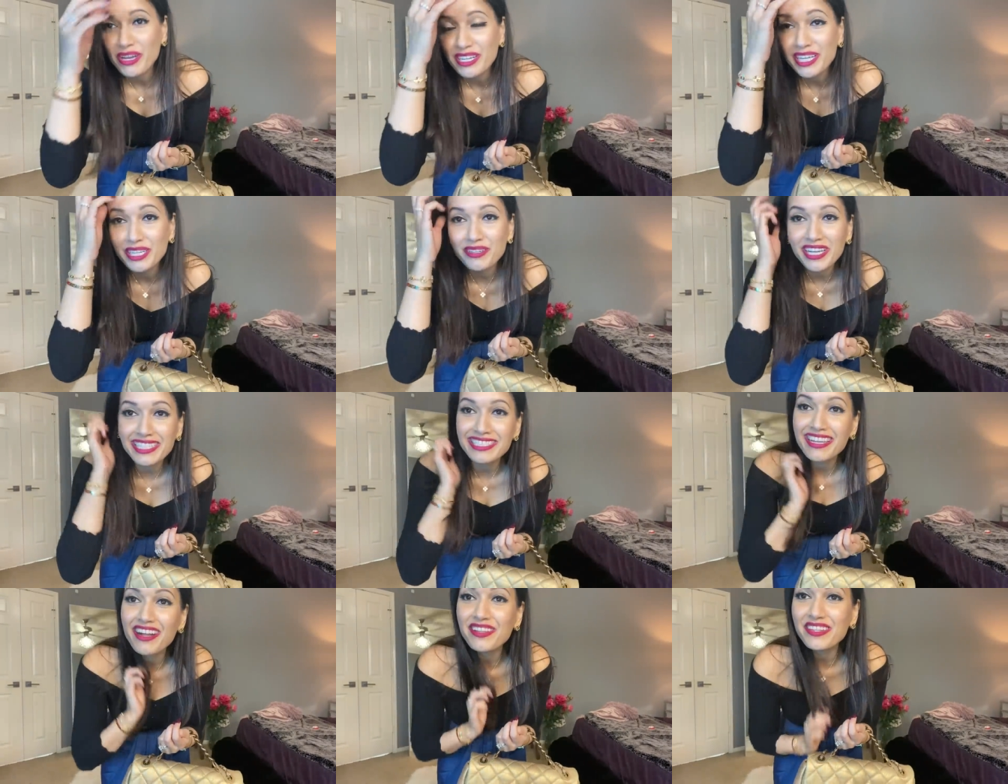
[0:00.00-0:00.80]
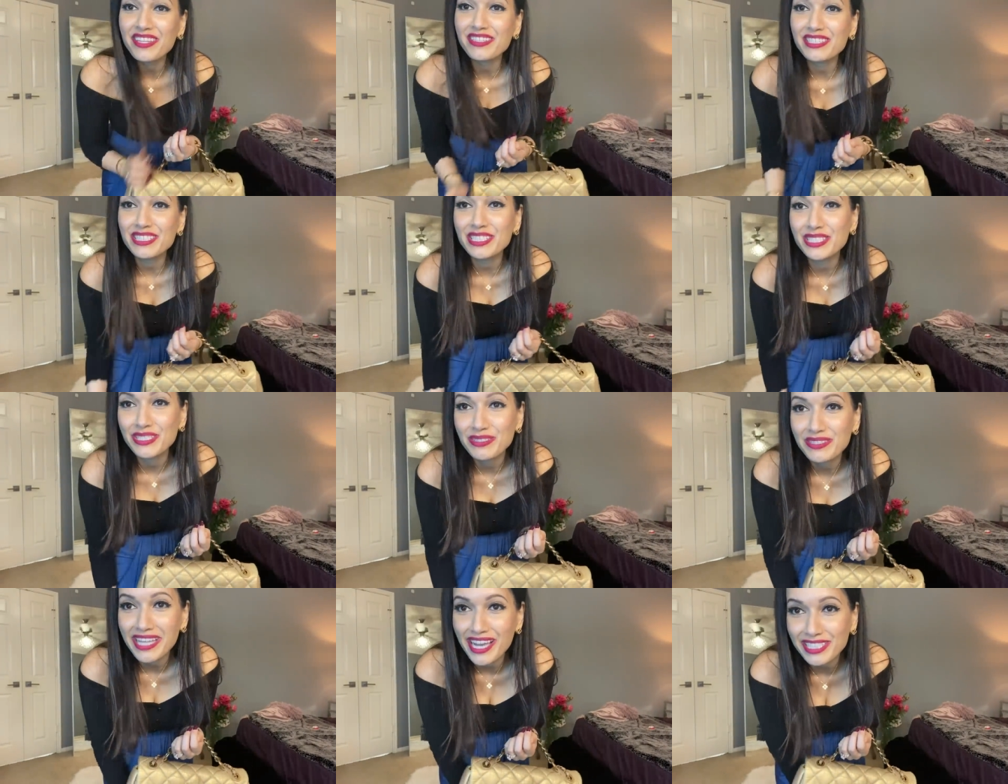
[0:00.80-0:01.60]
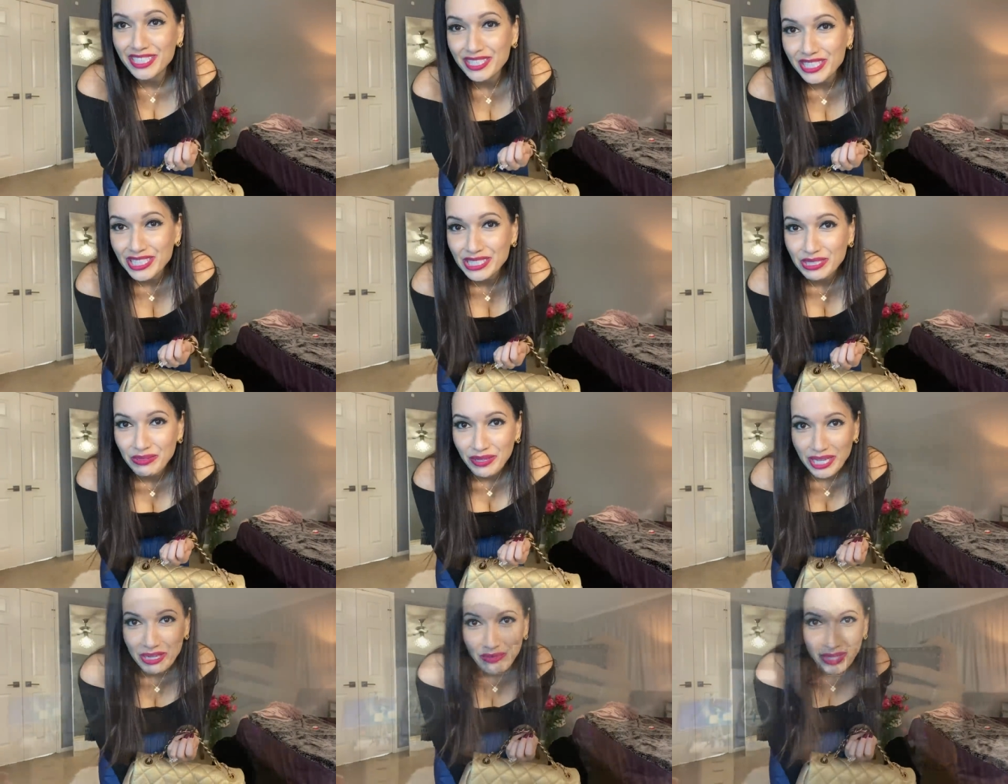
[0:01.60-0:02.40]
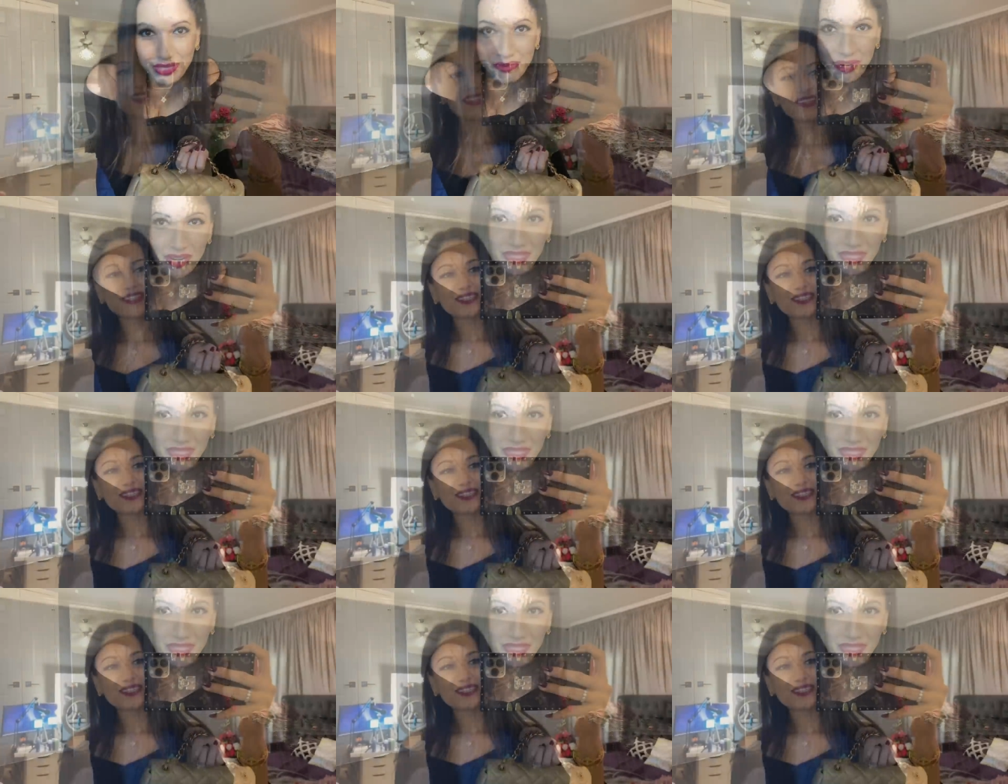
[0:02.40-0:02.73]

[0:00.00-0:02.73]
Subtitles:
Can you guys tell that these shoes actually squeak when you wear